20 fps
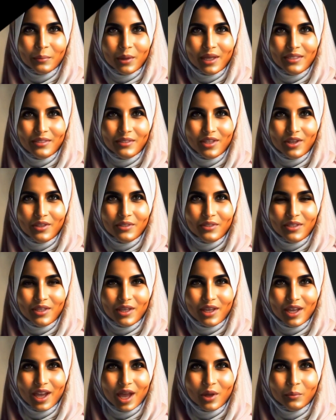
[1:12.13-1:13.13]
PicsArt,
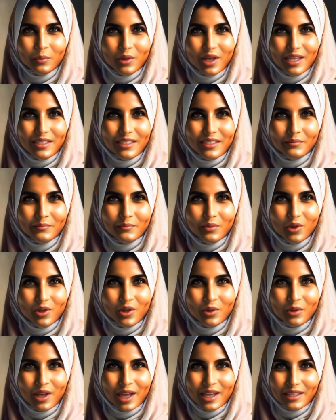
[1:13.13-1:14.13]
a comprehensive
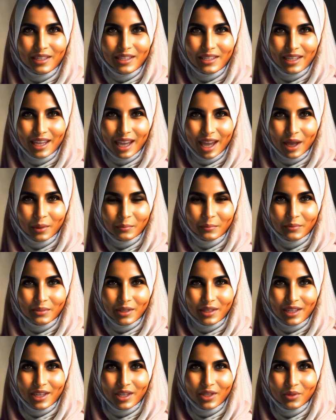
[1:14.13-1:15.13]
photo editing app
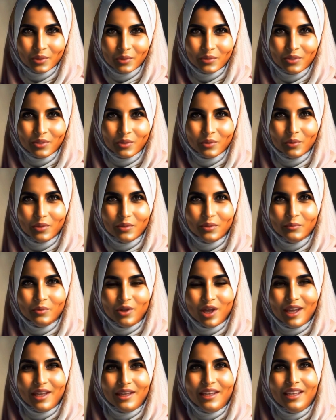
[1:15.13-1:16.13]
that includes tools
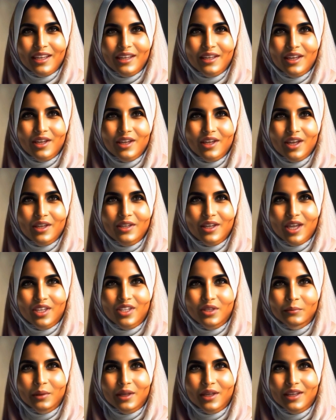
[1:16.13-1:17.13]
for editing,
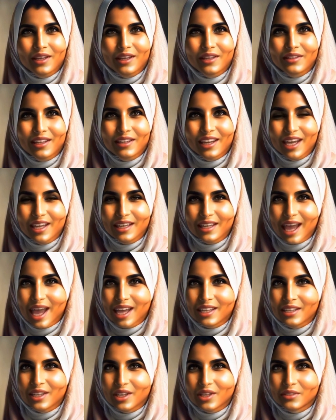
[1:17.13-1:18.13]
collage making, and
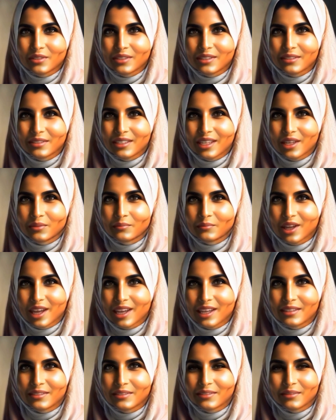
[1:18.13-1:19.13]
adding artistic
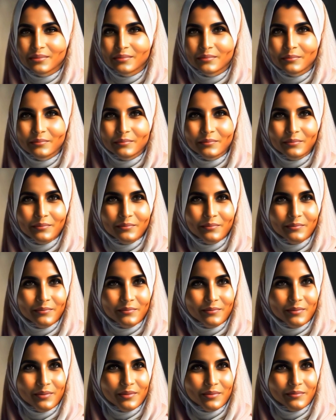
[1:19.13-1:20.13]
effects.
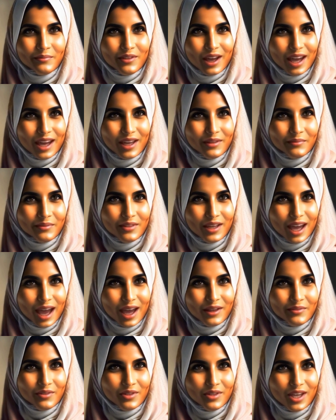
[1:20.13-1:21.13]
5.
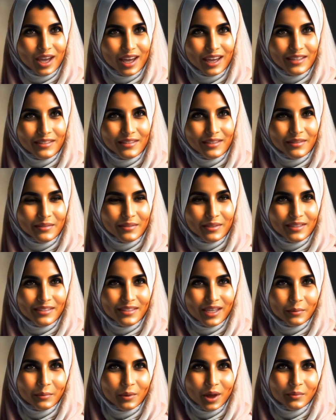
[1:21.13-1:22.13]
Afterlight, this
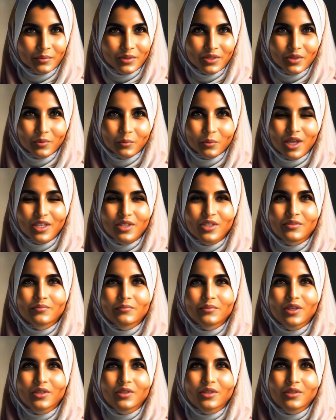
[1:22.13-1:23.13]
app offers a range of
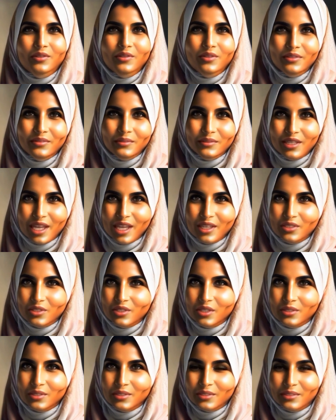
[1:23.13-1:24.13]
filters,
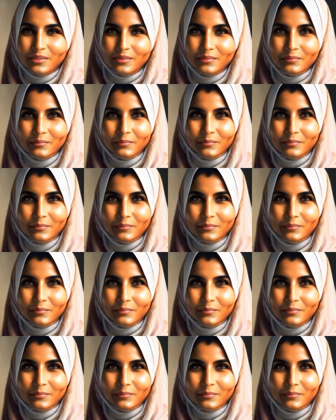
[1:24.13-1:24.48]
textures,